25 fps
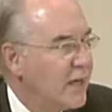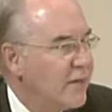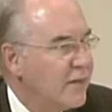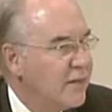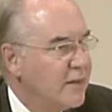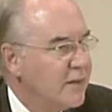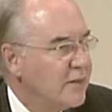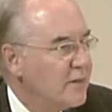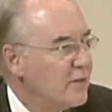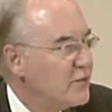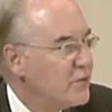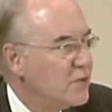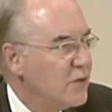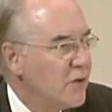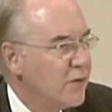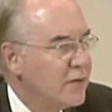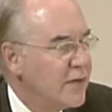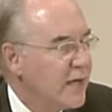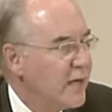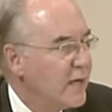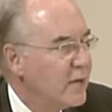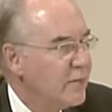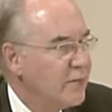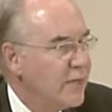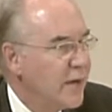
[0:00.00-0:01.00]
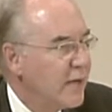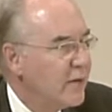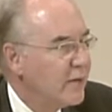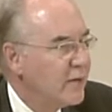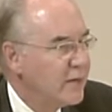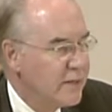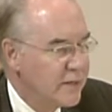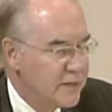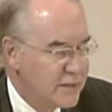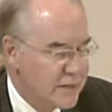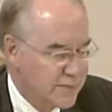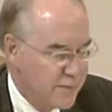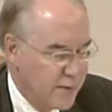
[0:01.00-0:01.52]
I think there's no doubt about
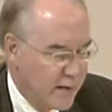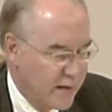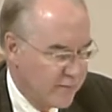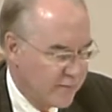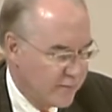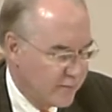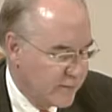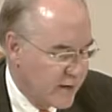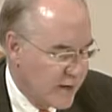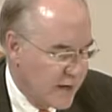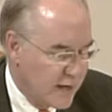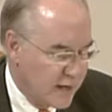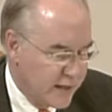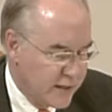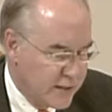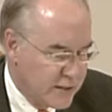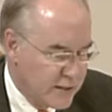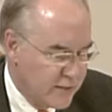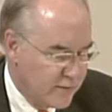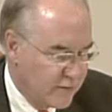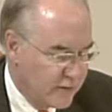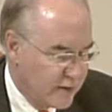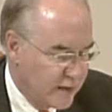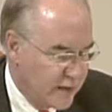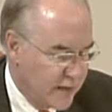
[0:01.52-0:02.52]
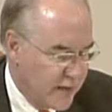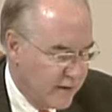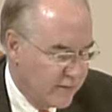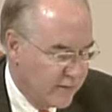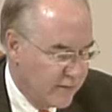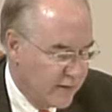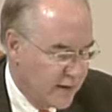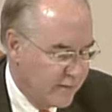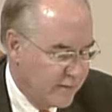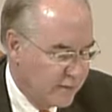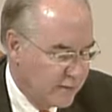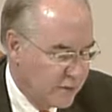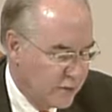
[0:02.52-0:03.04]
it, as my colleagues
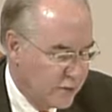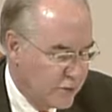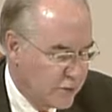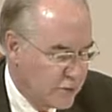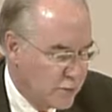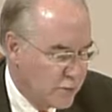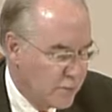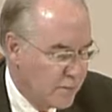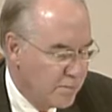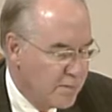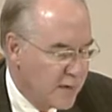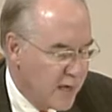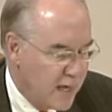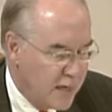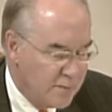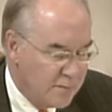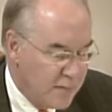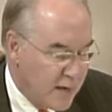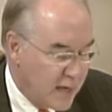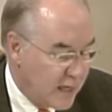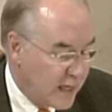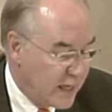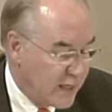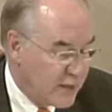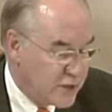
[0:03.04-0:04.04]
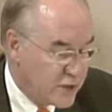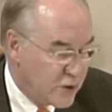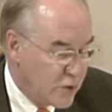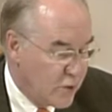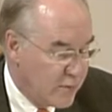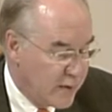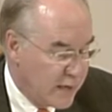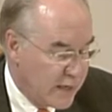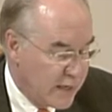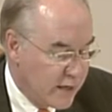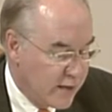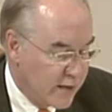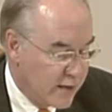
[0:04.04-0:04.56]
have alluded to in so
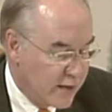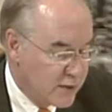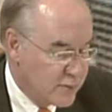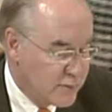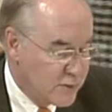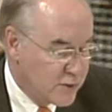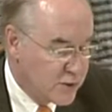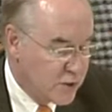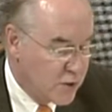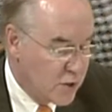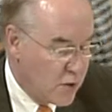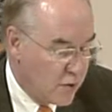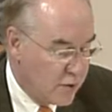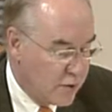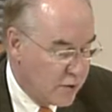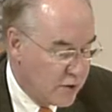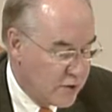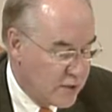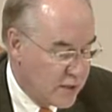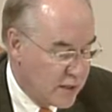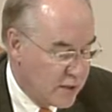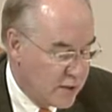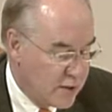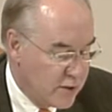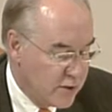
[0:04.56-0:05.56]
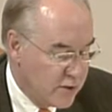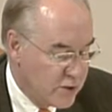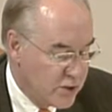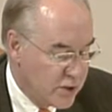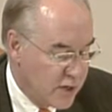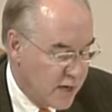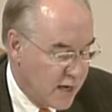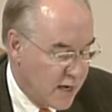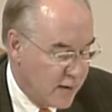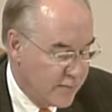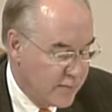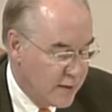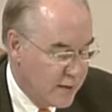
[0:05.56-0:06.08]
many areas. Mr. Cohen, you said that your
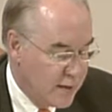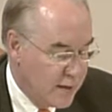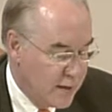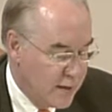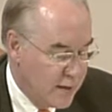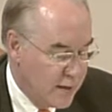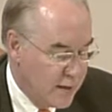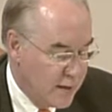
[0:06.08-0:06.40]
job